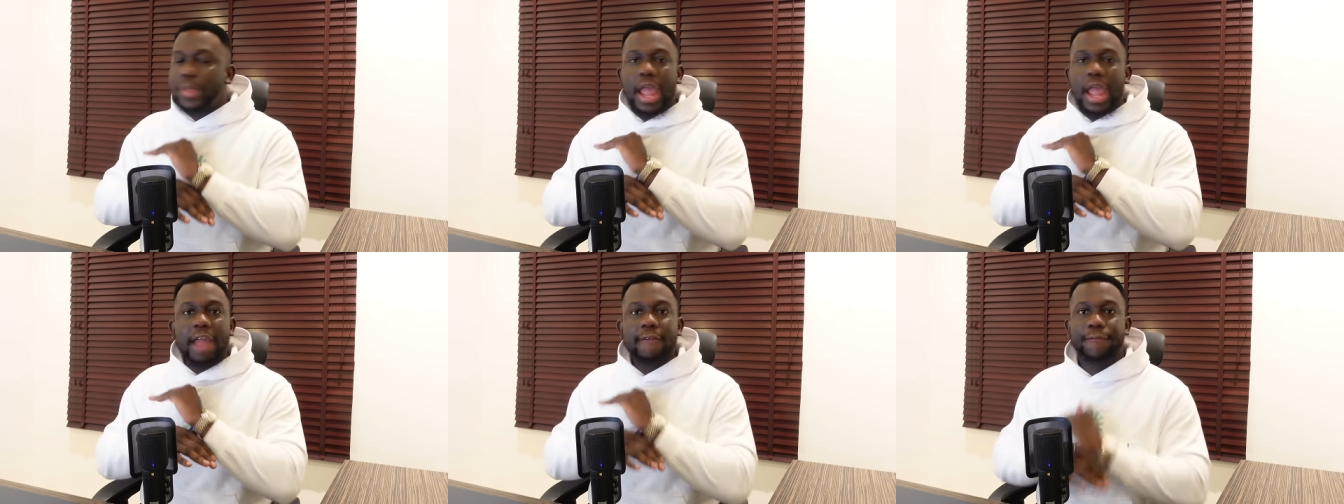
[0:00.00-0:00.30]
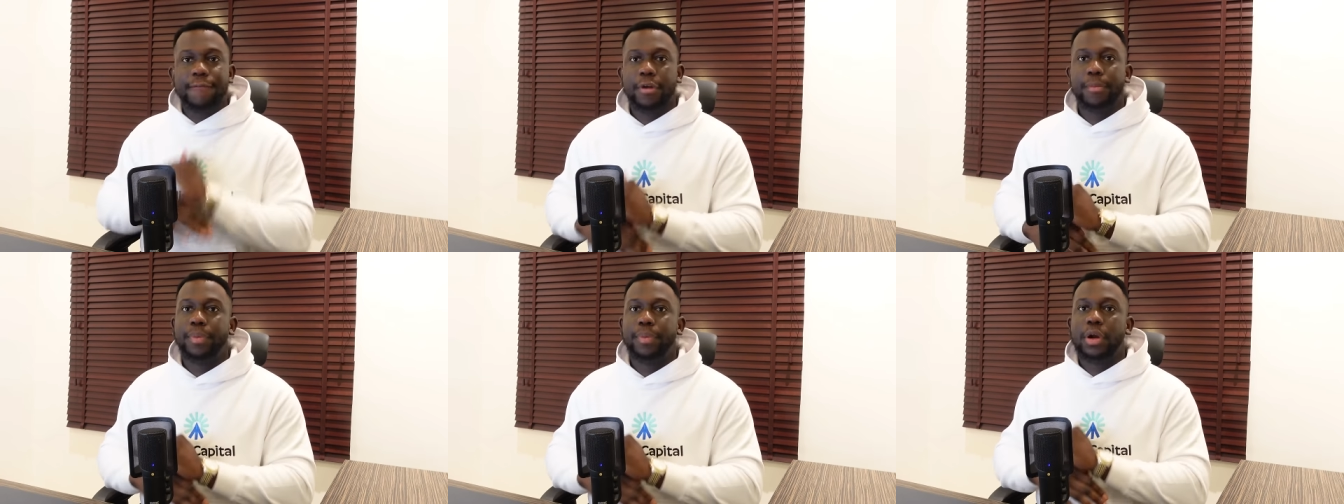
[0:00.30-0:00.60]

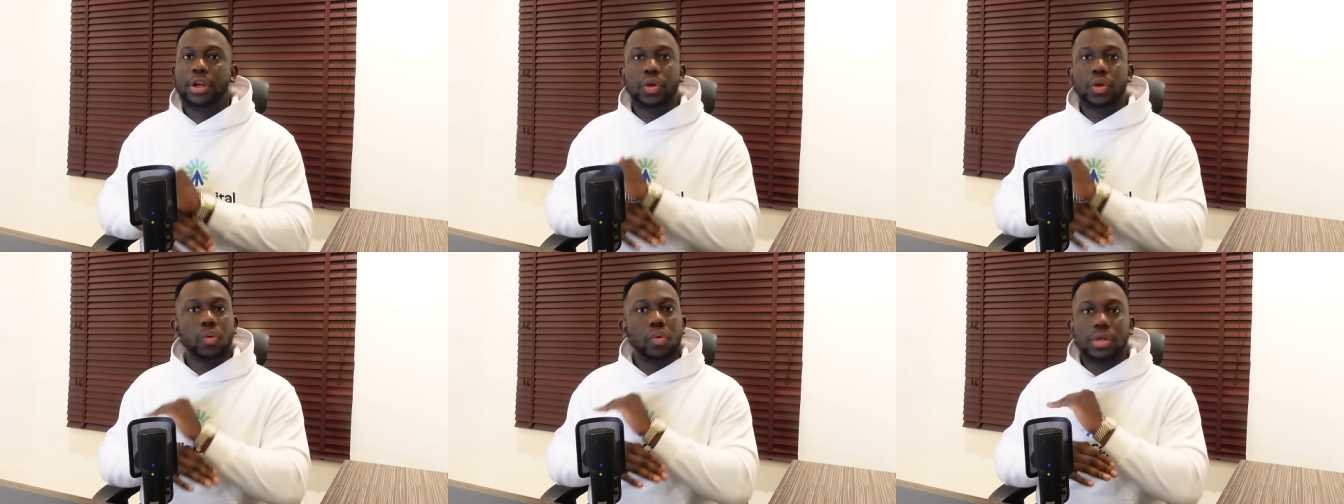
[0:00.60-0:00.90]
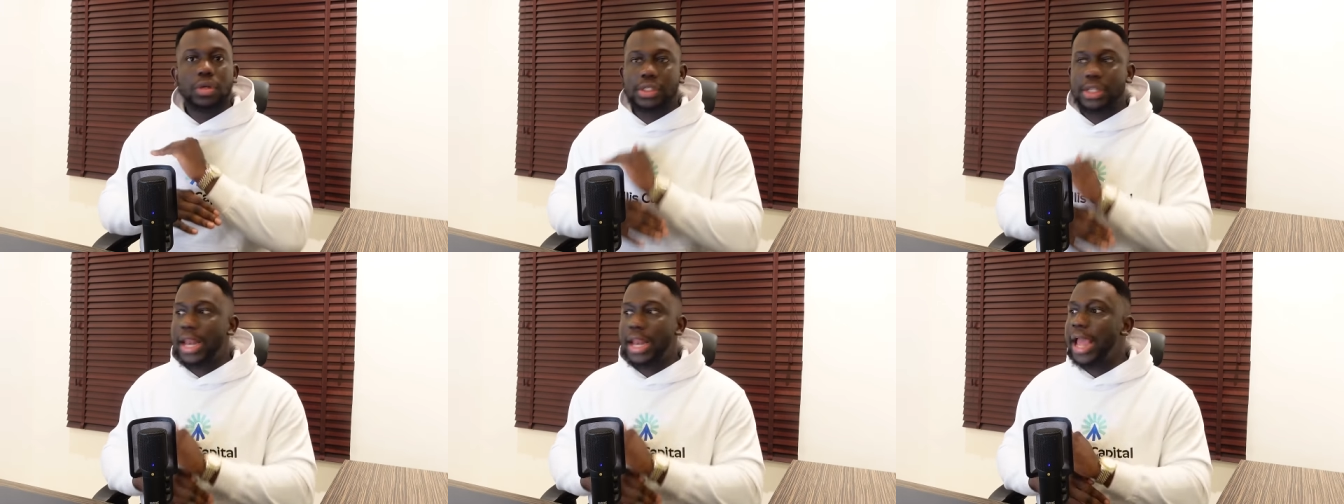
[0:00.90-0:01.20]
everybody
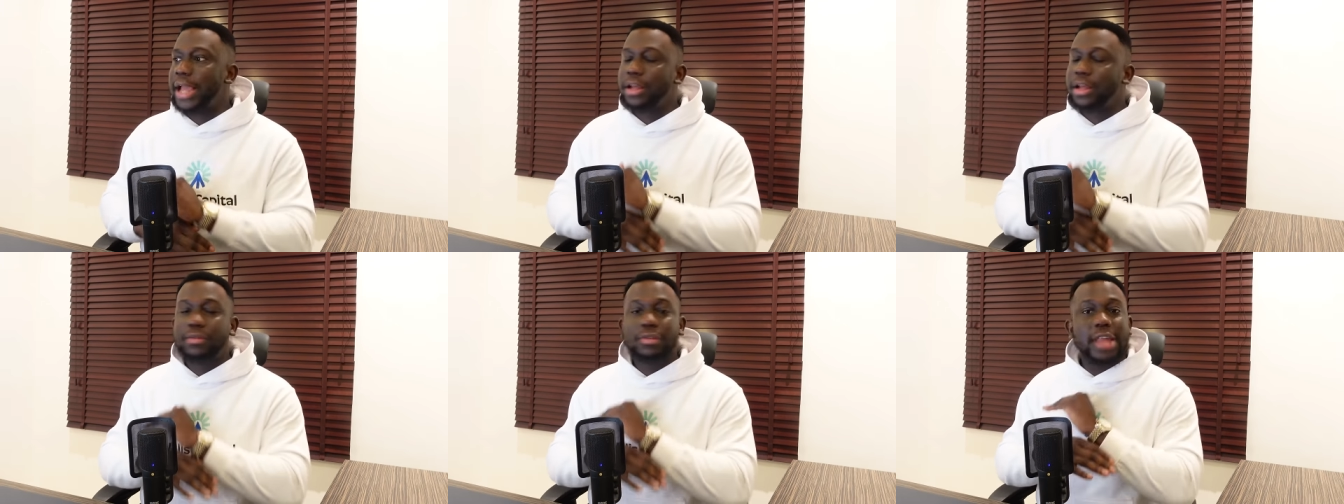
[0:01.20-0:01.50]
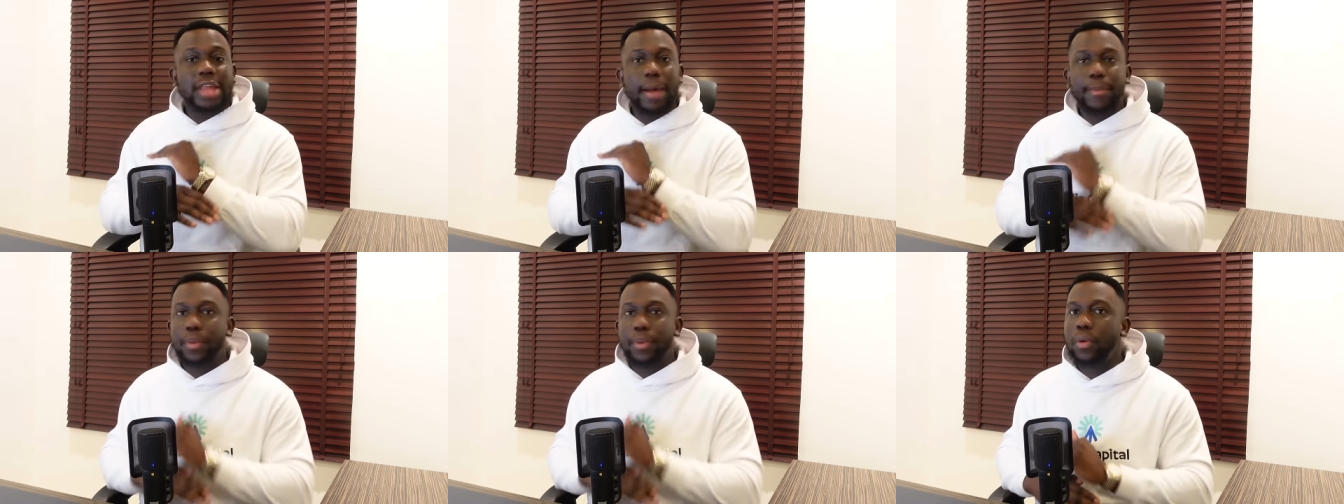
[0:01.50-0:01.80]
was like,
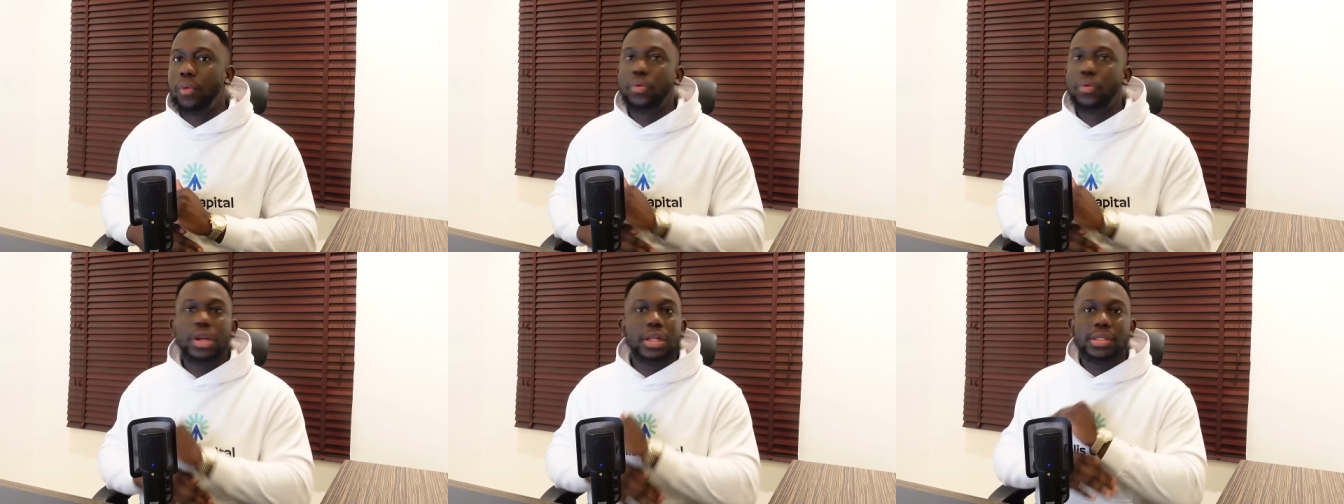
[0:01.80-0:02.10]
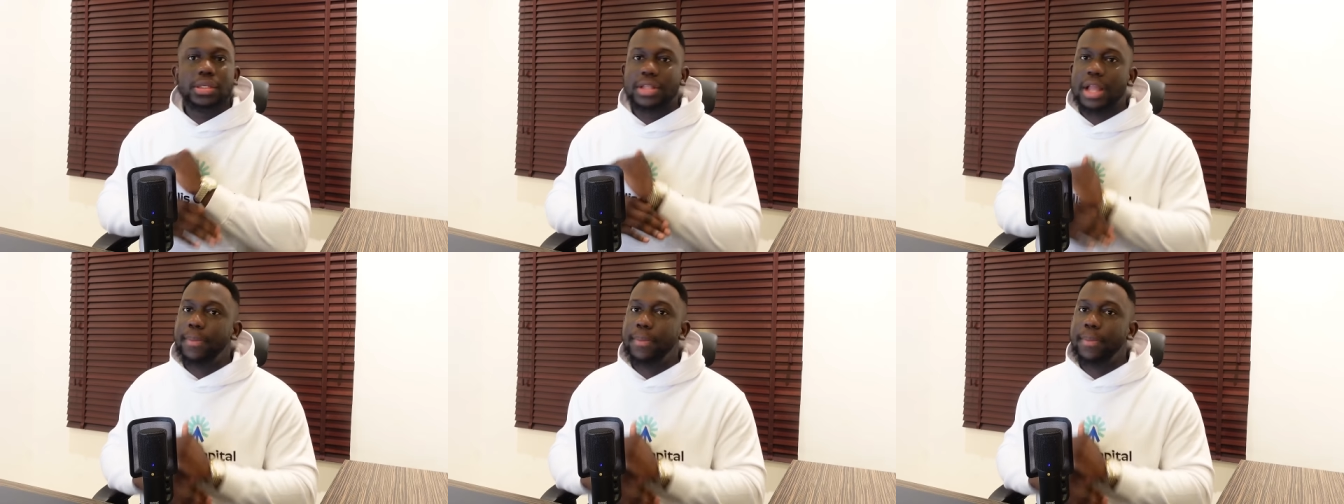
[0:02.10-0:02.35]
Dapo Willis.